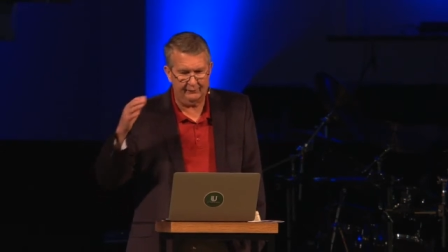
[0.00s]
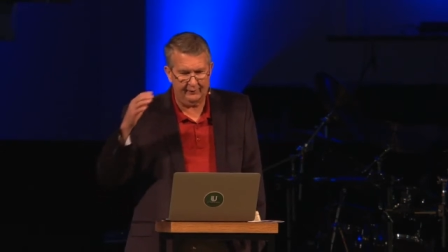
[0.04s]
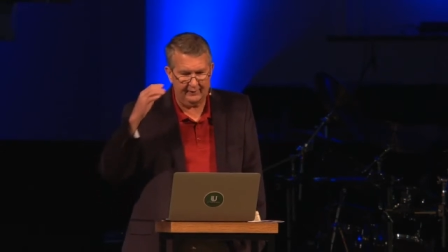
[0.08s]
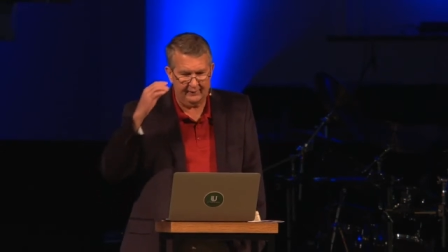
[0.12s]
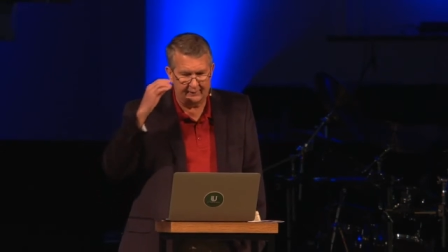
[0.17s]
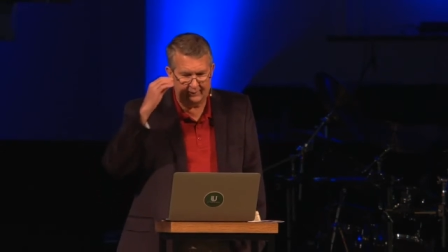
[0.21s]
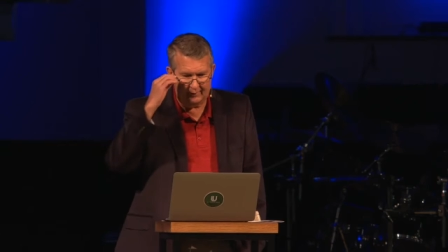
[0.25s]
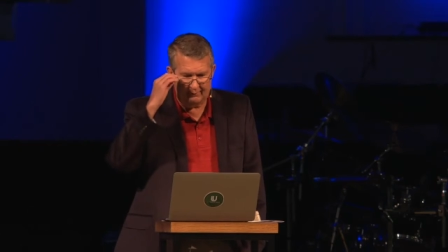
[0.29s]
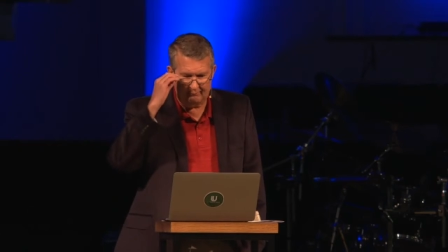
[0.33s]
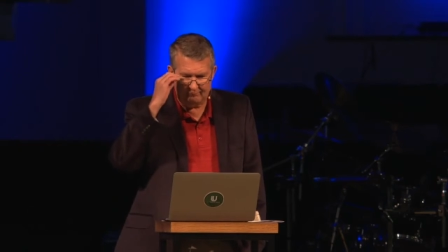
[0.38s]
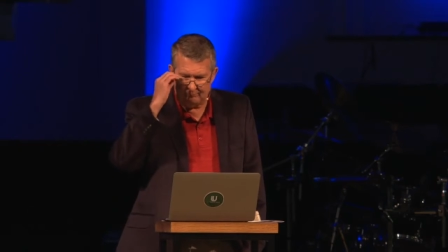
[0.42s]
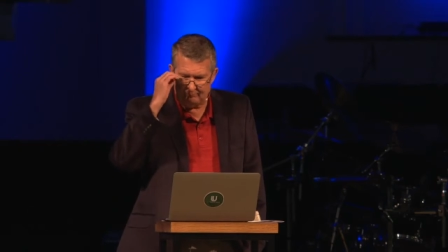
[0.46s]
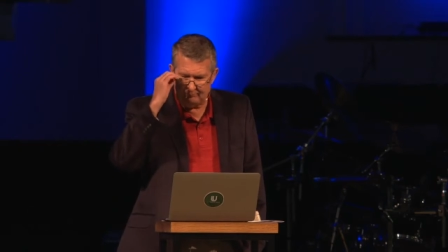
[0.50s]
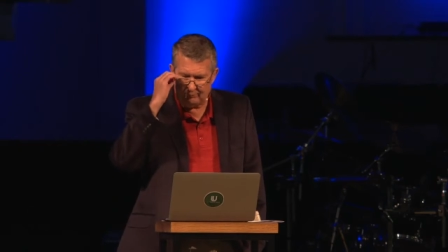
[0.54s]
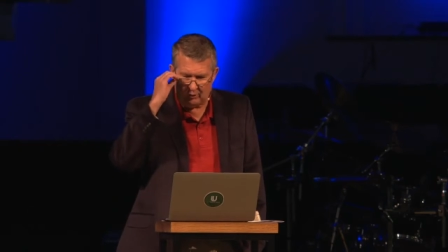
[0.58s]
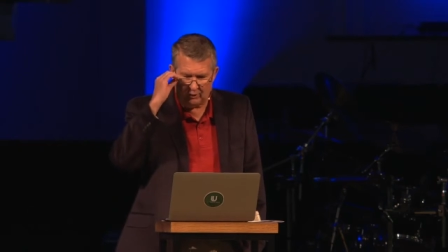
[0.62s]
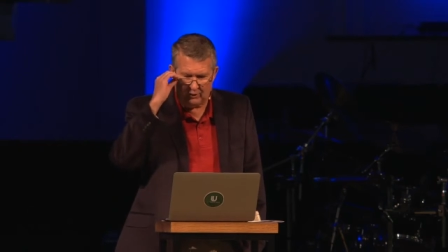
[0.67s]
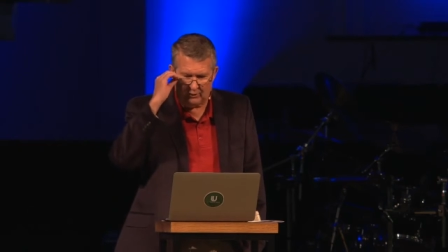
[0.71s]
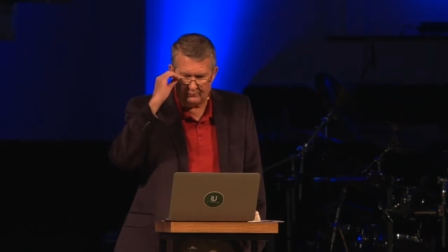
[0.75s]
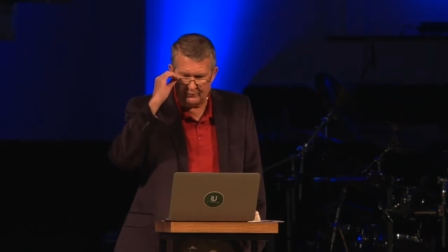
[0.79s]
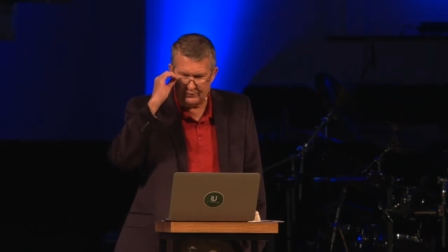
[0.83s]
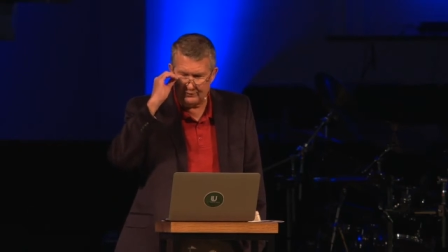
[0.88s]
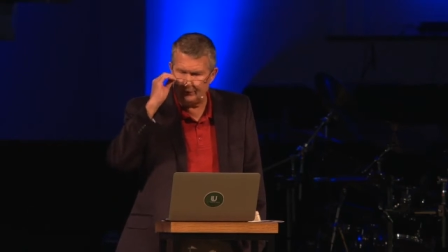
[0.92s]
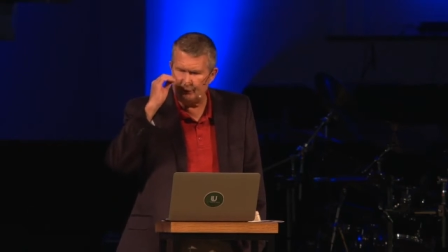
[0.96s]
Uh,
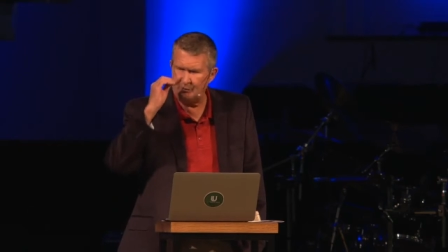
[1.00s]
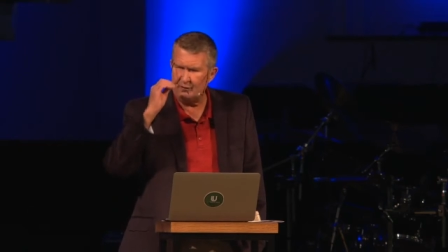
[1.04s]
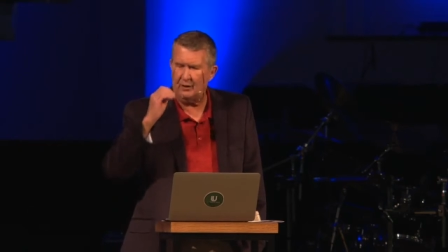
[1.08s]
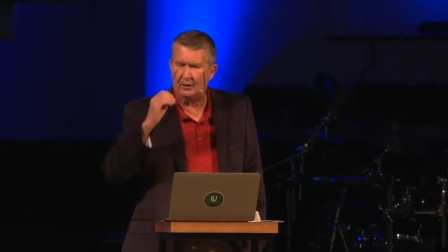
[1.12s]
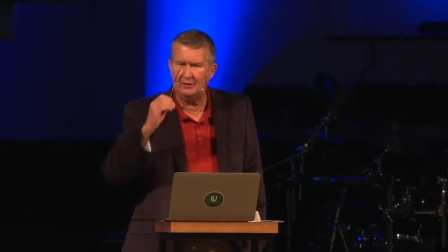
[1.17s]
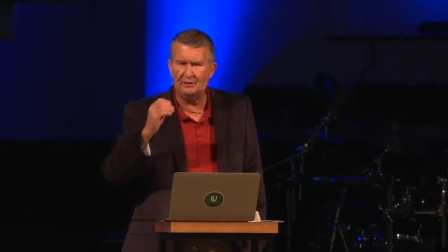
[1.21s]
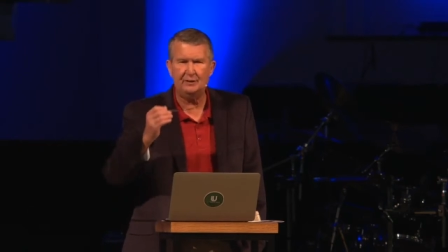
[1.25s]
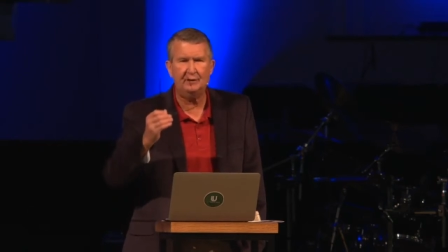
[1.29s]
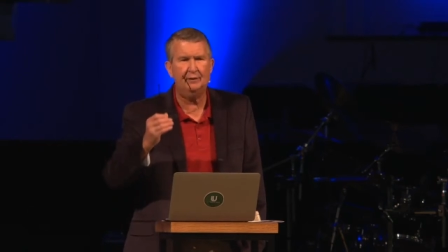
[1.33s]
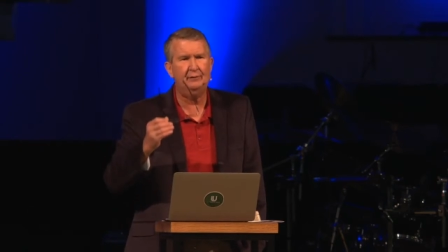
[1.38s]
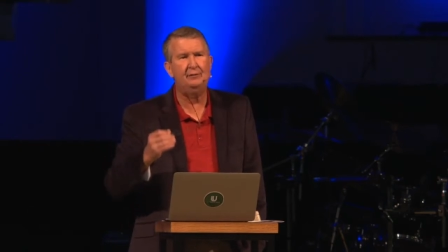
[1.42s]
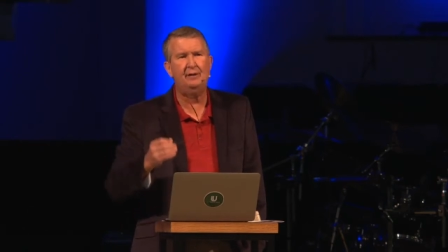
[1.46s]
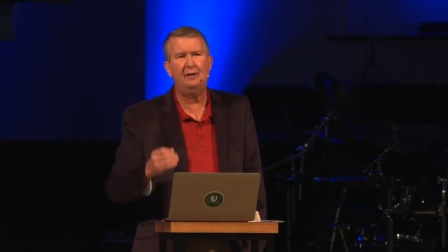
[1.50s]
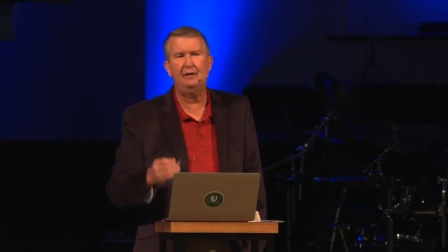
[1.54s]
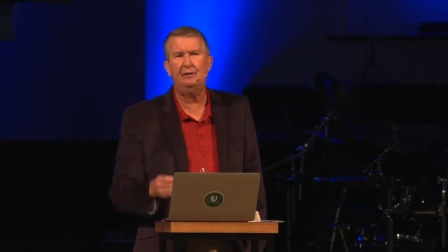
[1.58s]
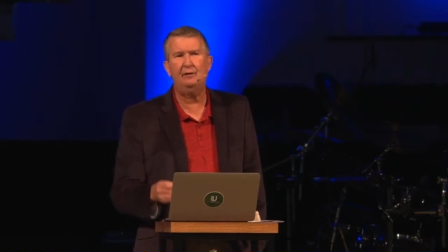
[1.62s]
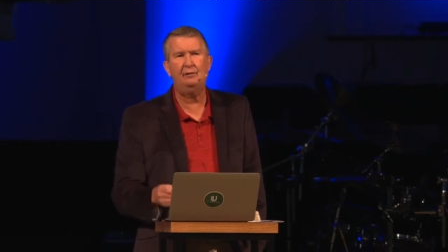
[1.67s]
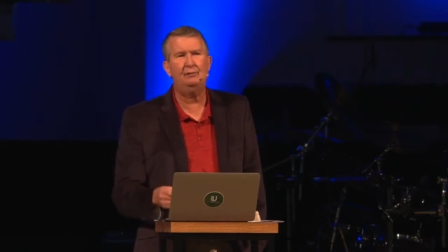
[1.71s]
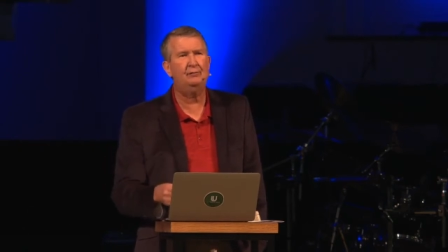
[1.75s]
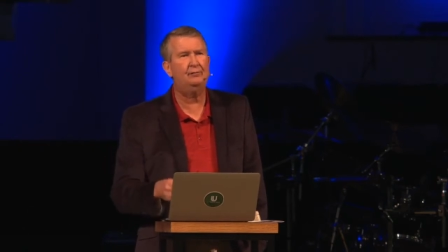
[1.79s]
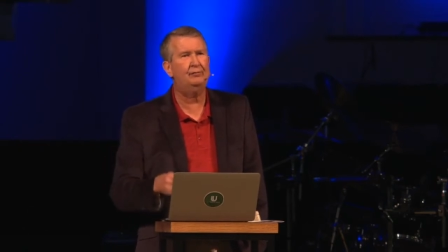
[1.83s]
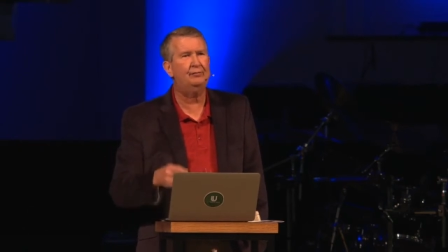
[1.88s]
Pergamos is also known,